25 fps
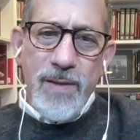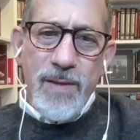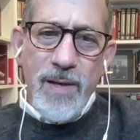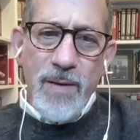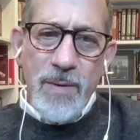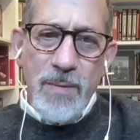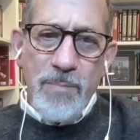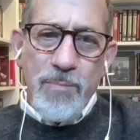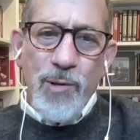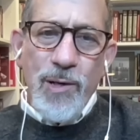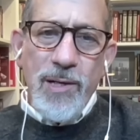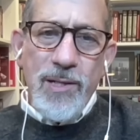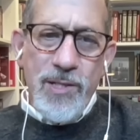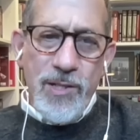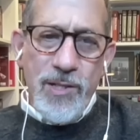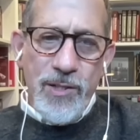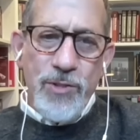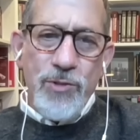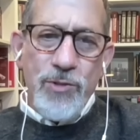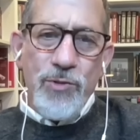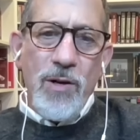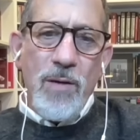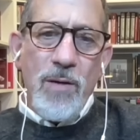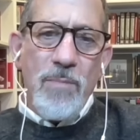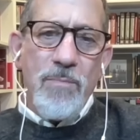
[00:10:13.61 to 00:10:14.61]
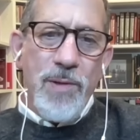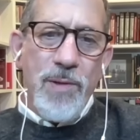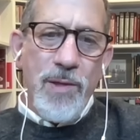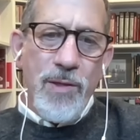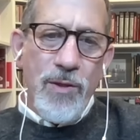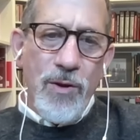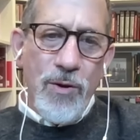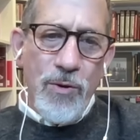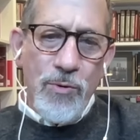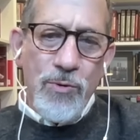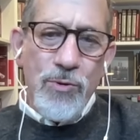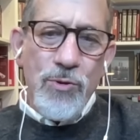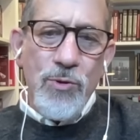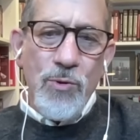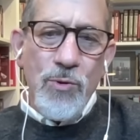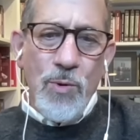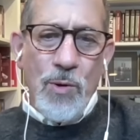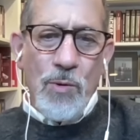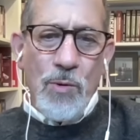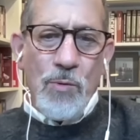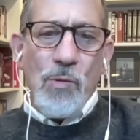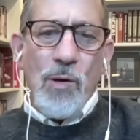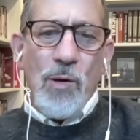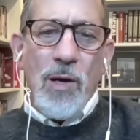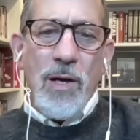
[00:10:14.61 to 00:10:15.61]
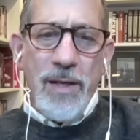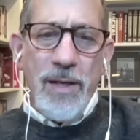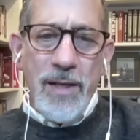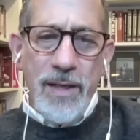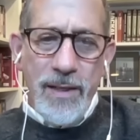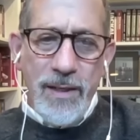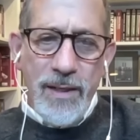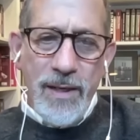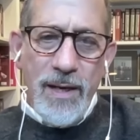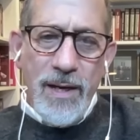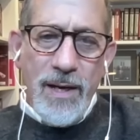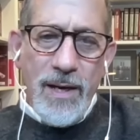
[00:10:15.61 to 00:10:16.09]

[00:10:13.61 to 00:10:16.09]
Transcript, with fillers: I mean, President Trump and those who are running